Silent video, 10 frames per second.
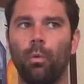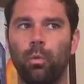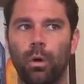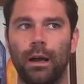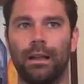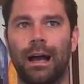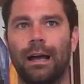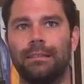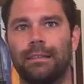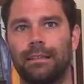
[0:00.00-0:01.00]
what
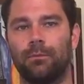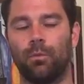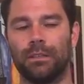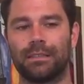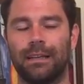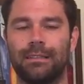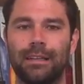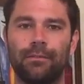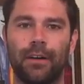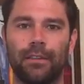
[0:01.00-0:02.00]
I did once I
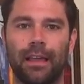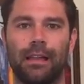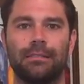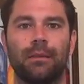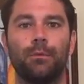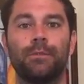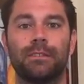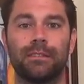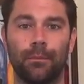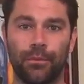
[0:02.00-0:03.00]
identified that is I moved to
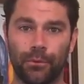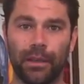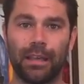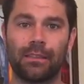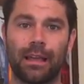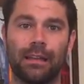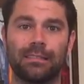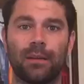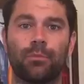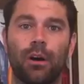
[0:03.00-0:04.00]
step three, and that
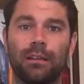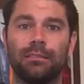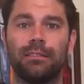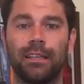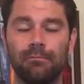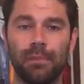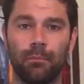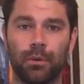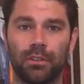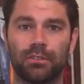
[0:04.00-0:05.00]
is I brought in team
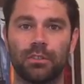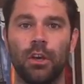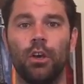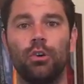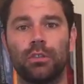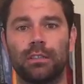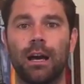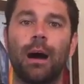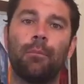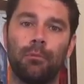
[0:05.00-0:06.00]
members who could
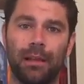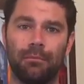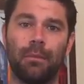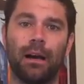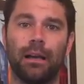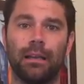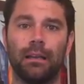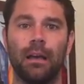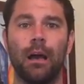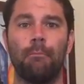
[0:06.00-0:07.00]
complement my
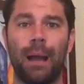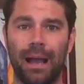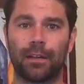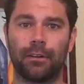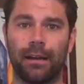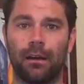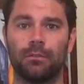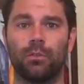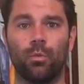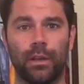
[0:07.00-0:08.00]

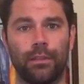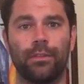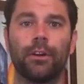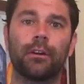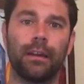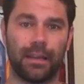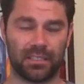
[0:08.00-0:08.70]
background with their